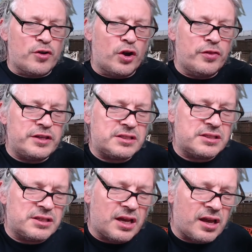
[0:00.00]
got
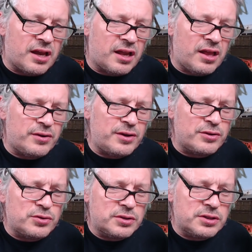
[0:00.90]
this... we
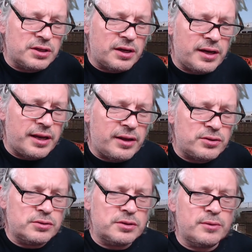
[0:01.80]
can
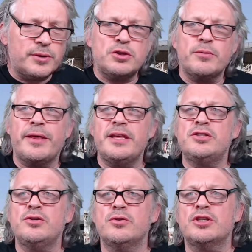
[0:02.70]
talk about
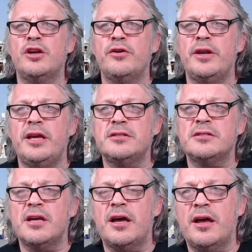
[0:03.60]
this. George Clooney's